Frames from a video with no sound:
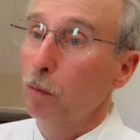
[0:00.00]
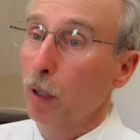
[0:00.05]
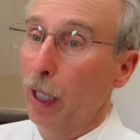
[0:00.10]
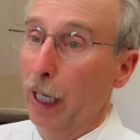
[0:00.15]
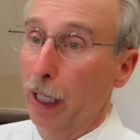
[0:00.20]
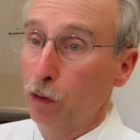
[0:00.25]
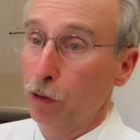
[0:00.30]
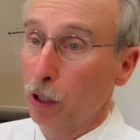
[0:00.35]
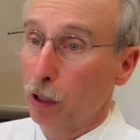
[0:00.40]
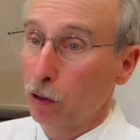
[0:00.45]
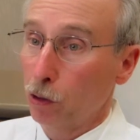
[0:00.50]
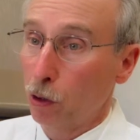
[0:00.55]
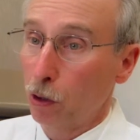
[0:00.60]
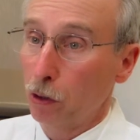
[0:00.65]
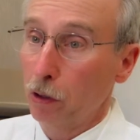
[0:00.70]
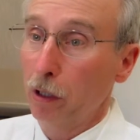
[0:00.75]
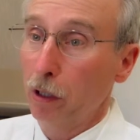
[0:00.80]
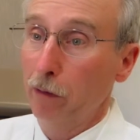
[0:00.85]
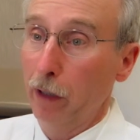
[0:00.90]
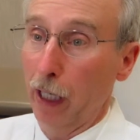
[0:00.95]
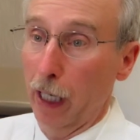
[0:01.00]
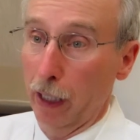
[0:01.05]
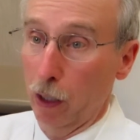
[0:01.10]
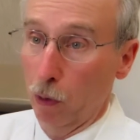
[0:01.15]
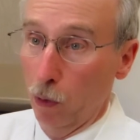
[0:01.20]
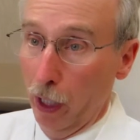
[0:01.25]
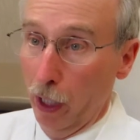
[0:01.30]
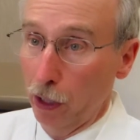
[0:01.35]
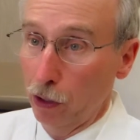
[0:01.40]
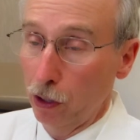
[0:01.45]
plastic surgery
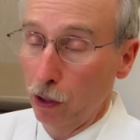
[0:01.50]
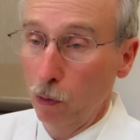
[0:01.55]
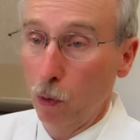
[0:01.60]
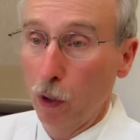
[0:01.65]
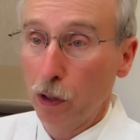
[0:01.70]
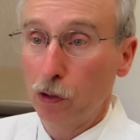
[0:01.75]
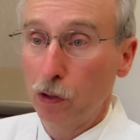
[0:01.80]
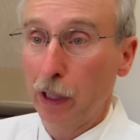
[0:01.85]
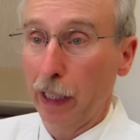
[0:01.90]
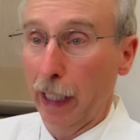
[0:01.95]
evaluation once the